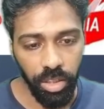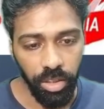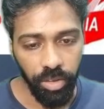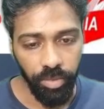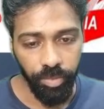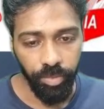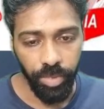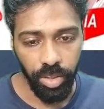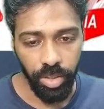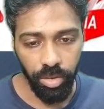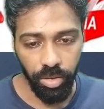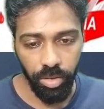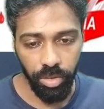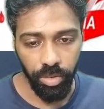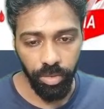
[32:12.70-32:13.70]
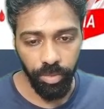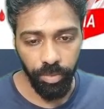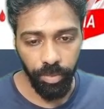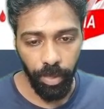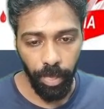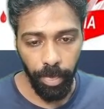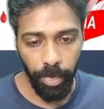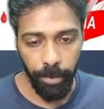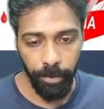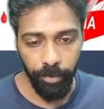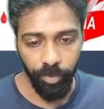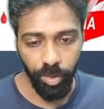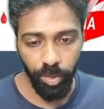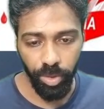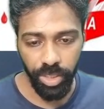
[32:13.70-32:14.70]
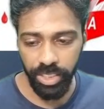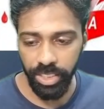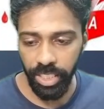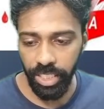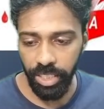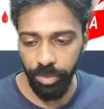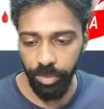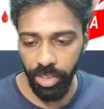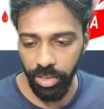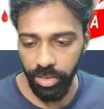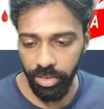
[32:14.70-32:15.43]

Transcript: So, what is anemia?